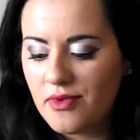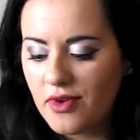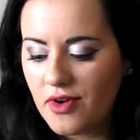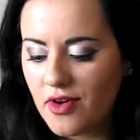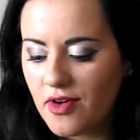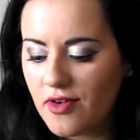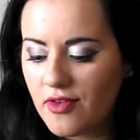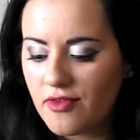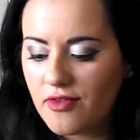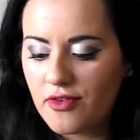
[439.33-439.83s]

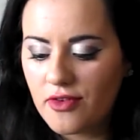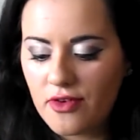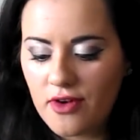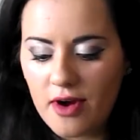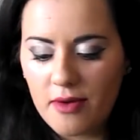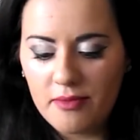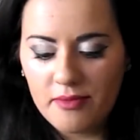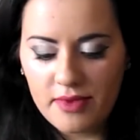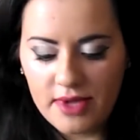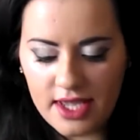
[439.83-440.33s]
of
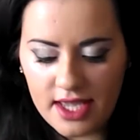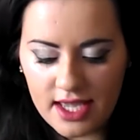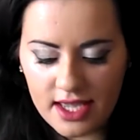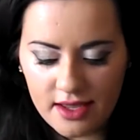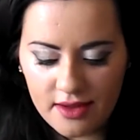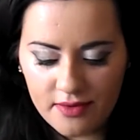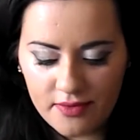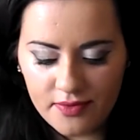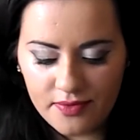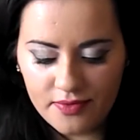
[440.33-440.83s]

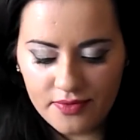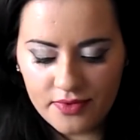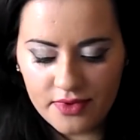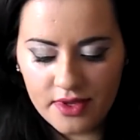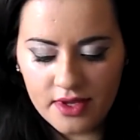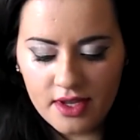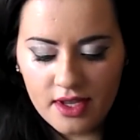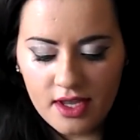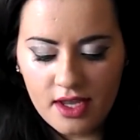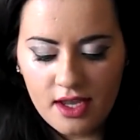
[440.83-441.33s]
Grumpy.
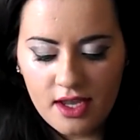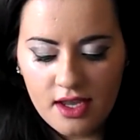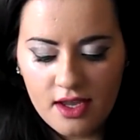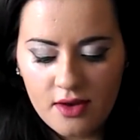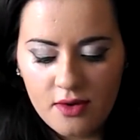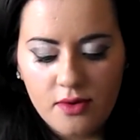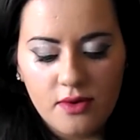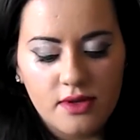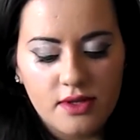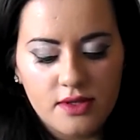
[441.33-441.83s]

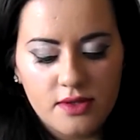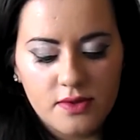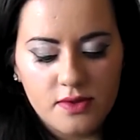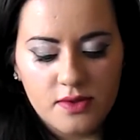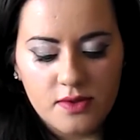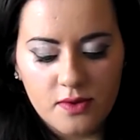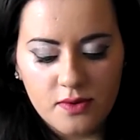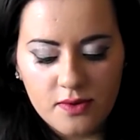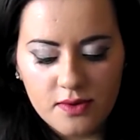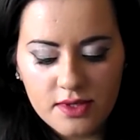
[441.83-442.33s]
This
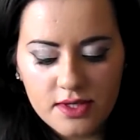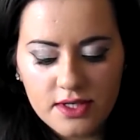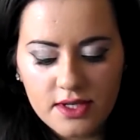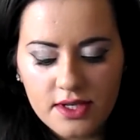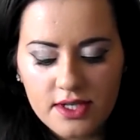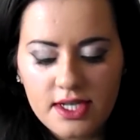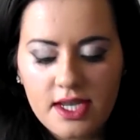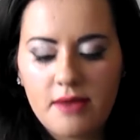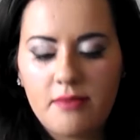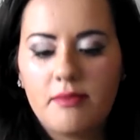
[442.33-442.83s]
was
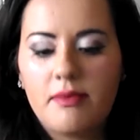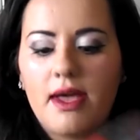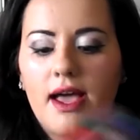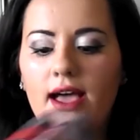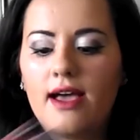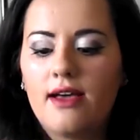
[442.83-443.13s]
also £10.